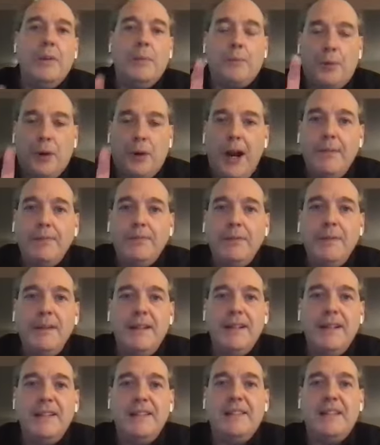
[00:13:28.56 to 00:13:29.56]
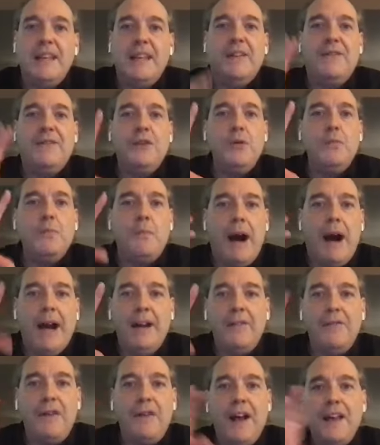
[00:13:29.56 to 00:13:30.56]
the problem is if you
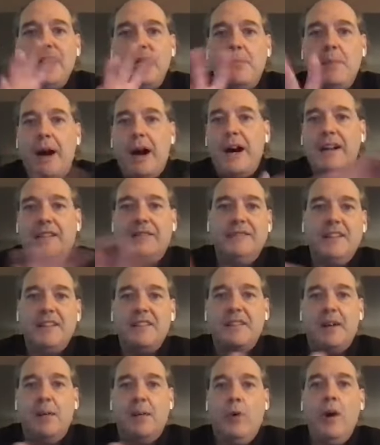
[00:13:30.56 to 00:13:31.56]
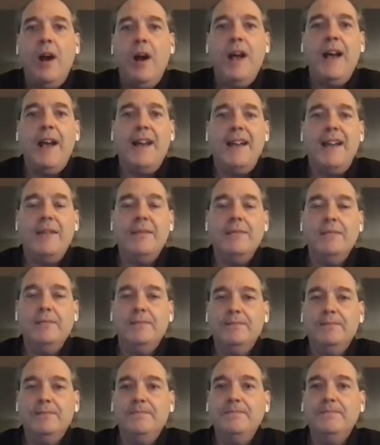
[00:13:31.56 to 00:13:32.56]
modify the model in some way,
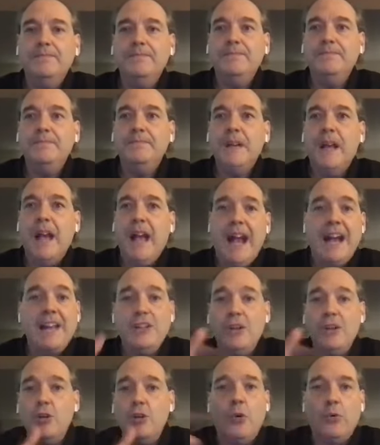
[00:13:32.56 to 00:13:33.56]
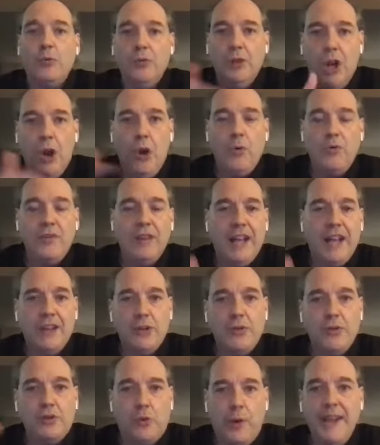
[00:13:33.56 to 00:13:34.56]
and you don't know that
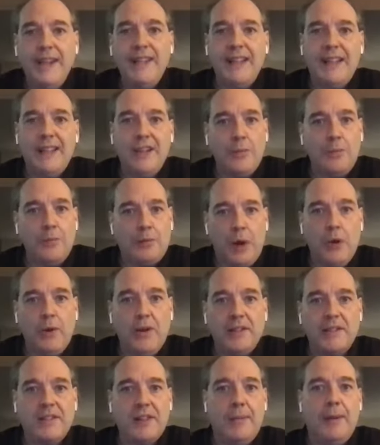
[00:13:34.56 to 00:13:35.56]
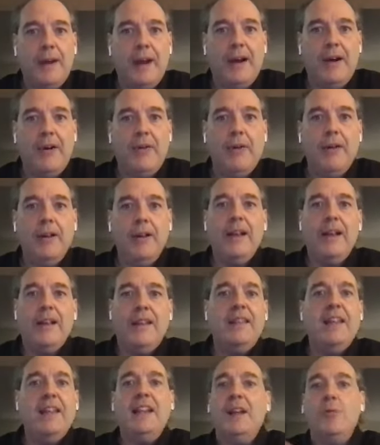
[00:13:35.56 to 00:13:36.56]
you tweaked it, you broke it somehow,
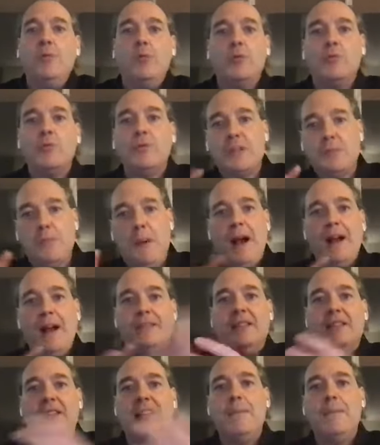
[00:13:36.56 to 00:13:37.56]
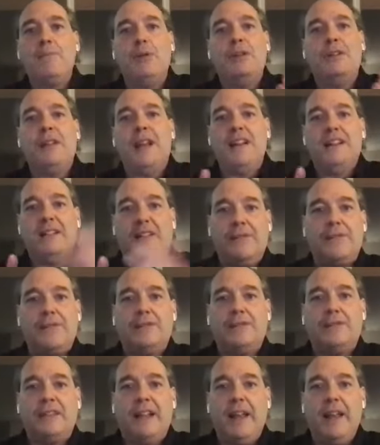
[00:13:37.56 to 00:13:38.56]
then it will respond to the input data
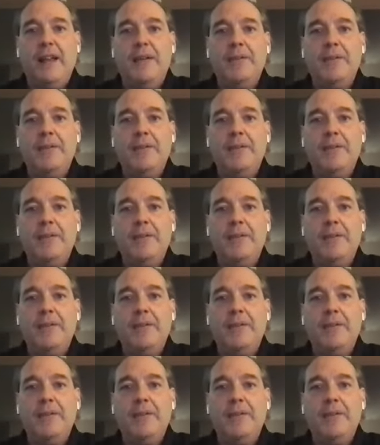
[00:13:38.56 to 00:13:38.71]
differently.